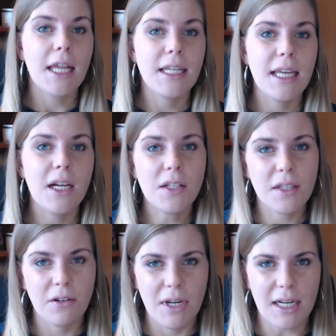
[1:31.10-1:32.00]
and he got
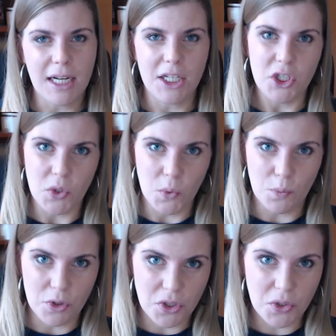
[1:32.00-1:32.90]
the green light to
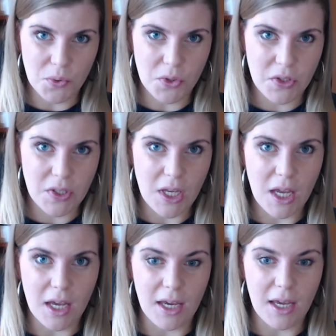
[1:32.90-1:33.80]
produce
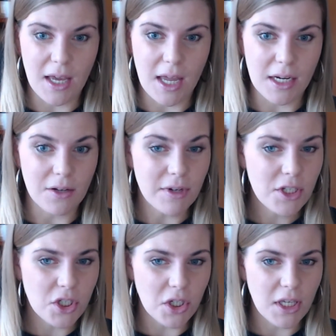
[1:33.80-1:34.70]
an
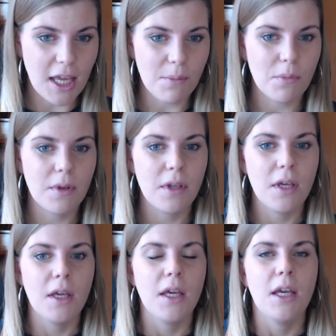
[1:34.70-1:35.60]
adventure game,
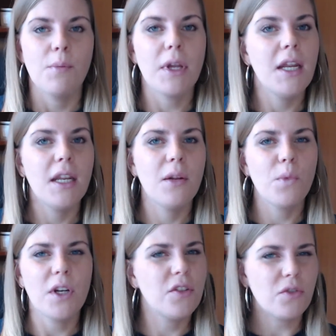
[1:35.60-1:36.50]
but he
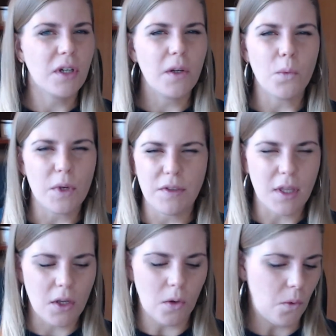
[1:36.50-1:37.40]
didn't want to struggle with
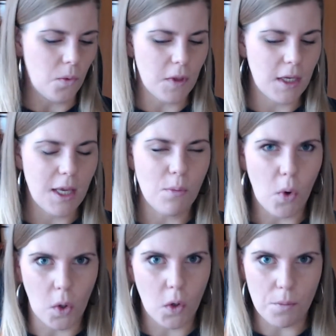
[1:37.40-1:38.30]
the
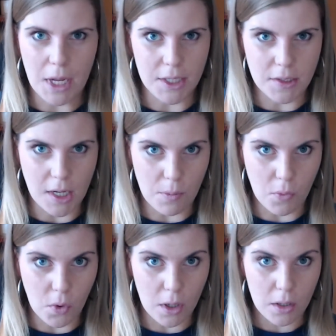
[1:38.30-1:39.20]
keyboard commands
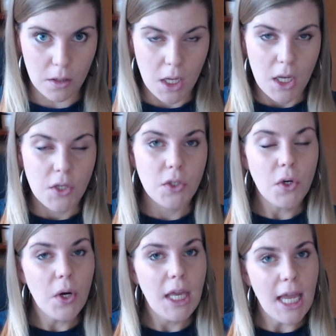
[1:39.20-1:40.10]
anymore.
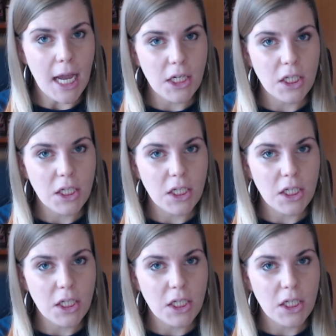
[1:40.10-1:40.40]
So he